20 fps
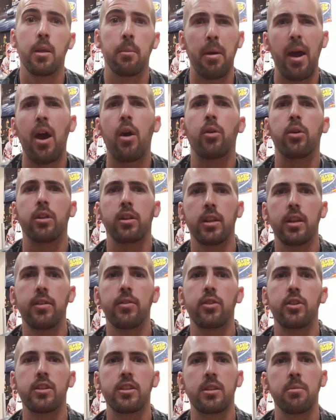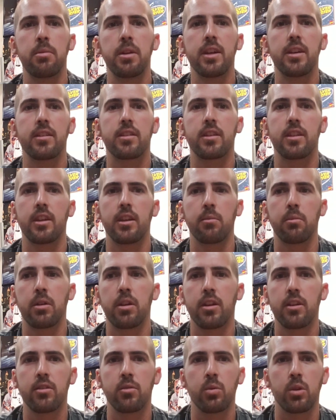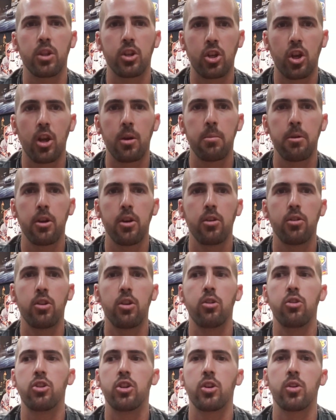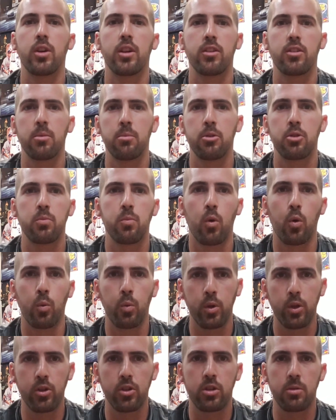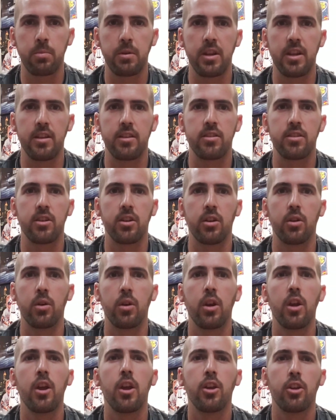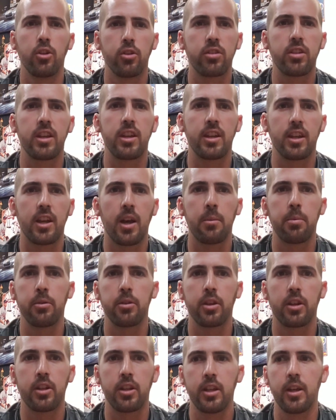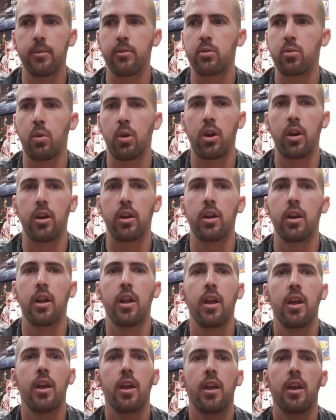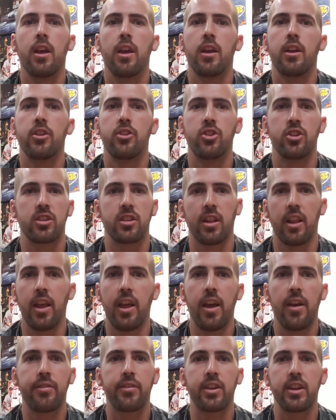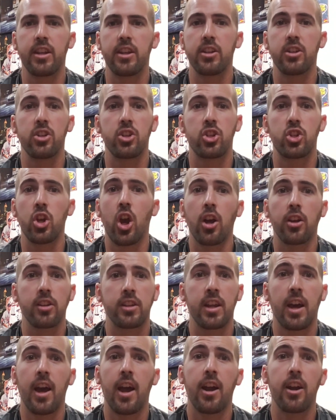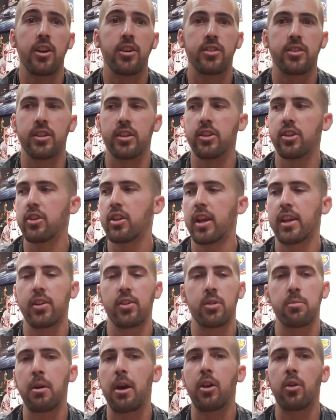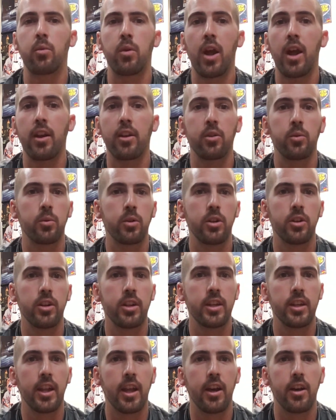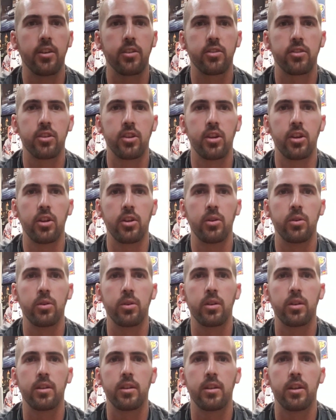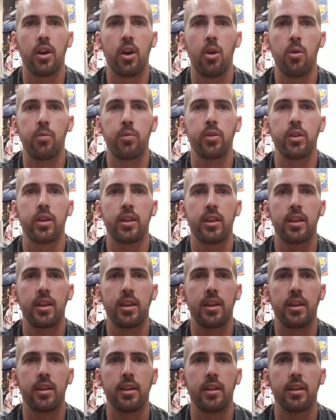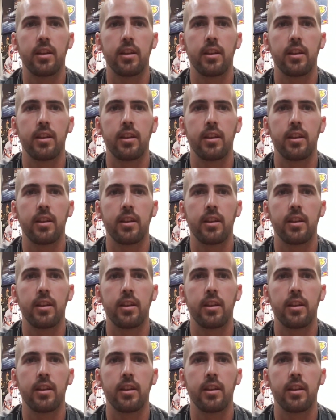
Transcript: power delivery is the biggest thing, because with the turbo, you generate so much more wheel speed. So you'll see in a couple of the clips where just left and it shocked the tires and it looked like it was about to rattle the rear end out. So hopefully that